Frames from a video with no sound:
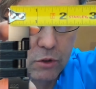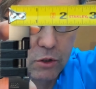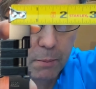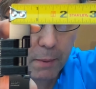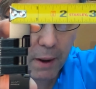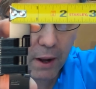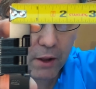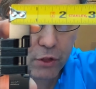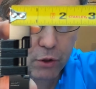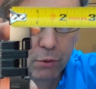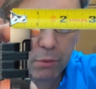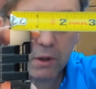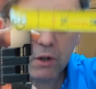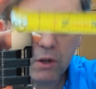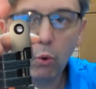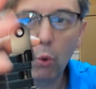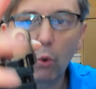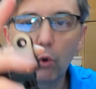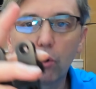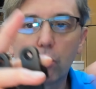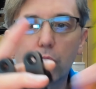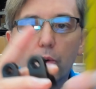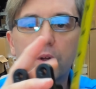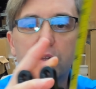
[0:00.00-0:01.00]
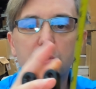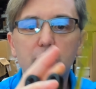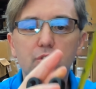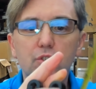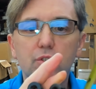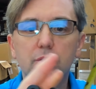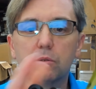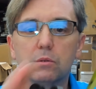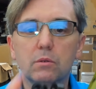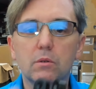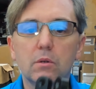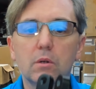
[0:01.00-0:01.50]
about three quarter inch.
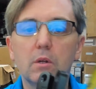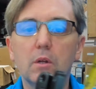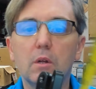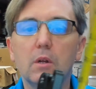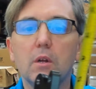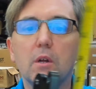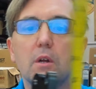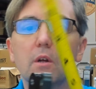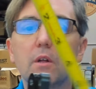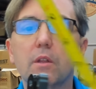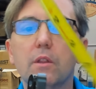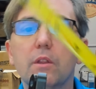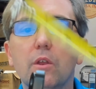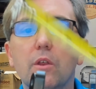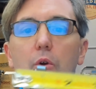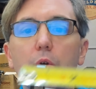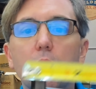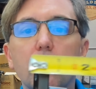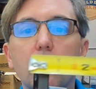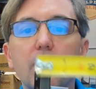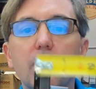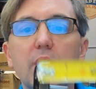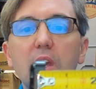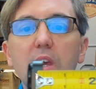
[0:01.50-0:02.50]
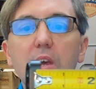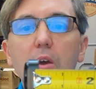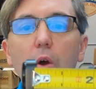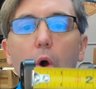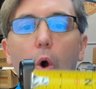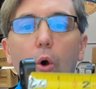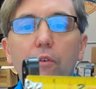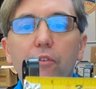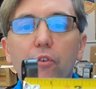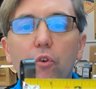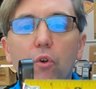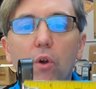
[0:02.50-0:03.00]
The, the
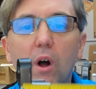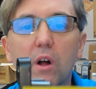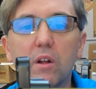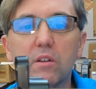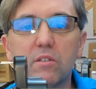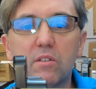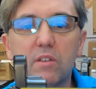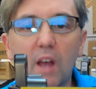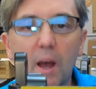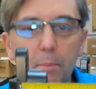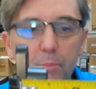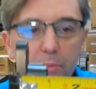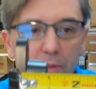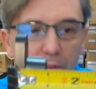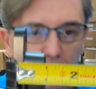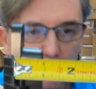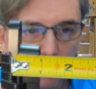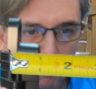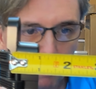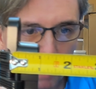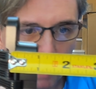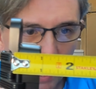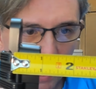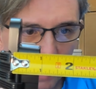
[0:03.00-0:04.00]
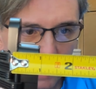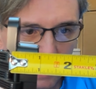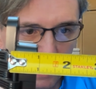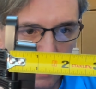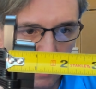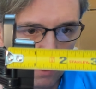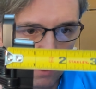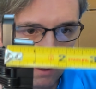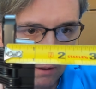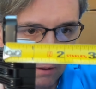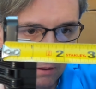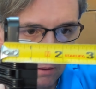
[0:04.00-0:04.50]
overall depth of the body,